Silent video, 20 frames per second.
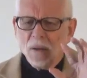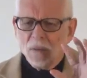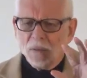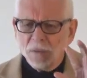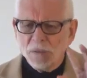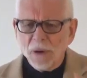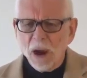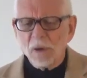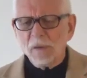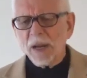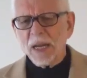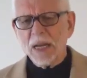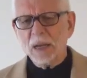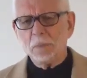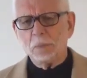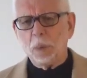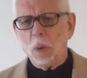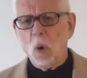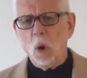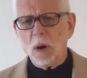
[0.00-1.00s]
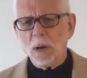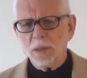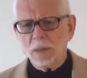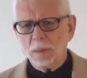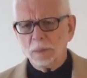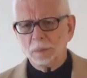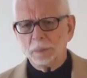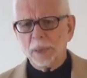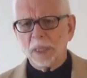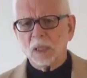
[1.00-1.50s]
Very important,
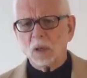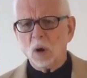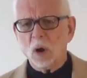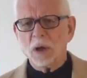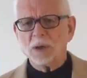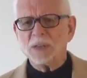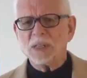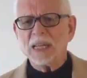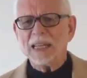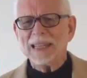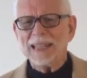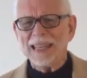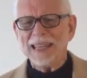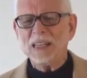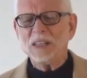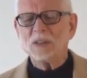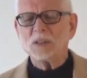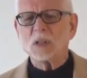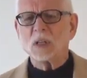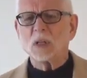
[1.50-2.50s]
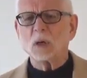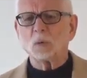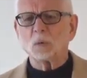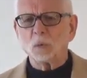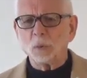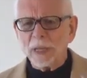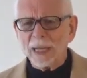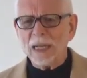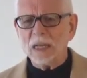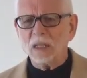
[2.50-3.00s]
because these are the
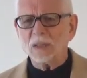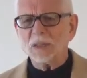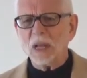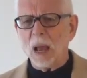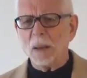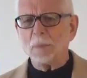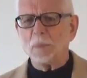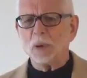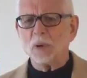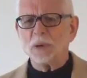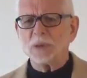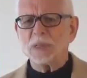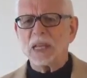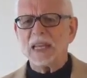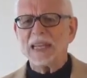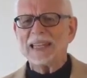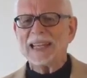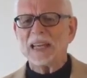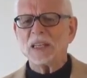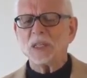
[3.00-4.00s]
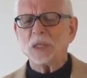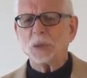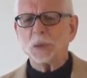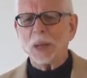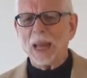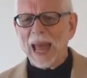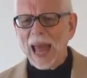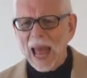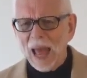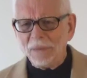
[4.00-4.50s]
real numbers that you
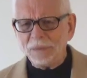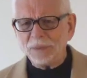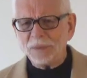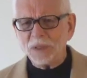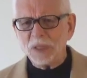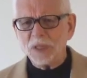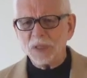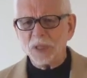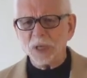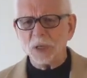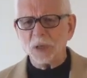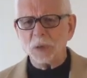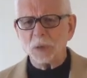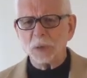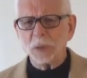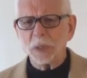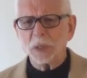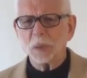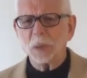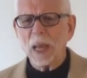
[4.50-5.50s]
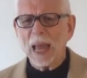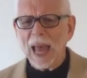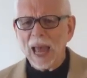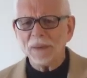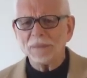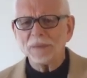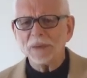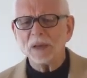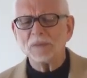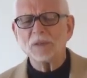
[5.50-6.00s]
have to do. You
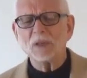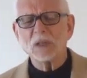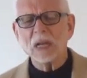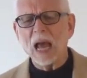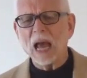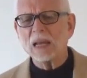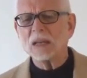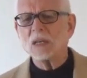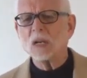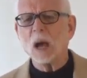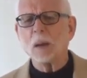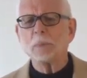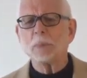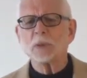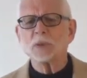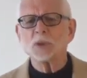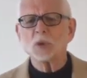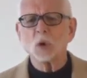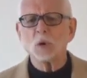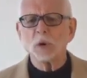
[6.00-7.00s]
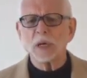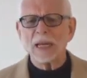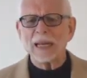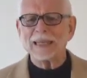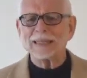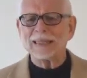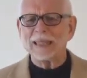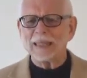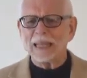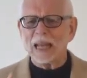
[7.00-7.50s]
have, if you're not numbers
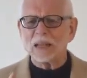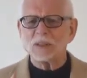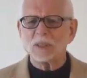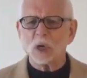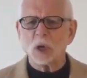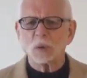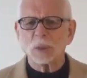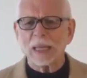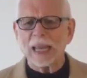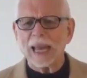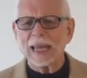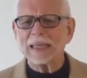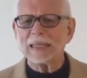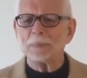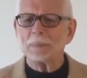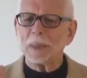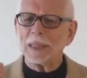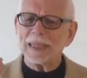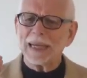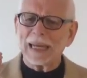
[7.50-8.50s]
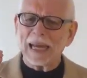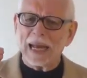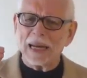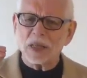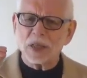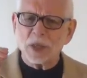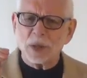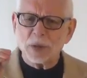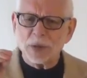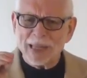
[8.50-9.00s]
oriented, that's okay, but you got to
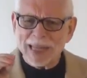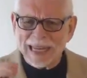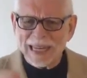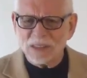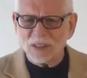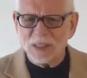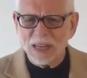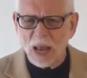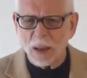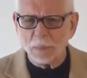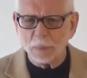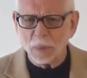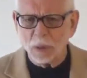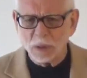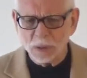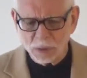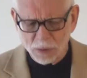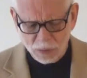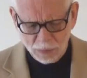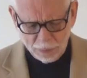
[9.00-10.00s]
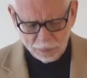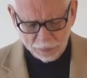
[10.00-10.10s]
do these numbers.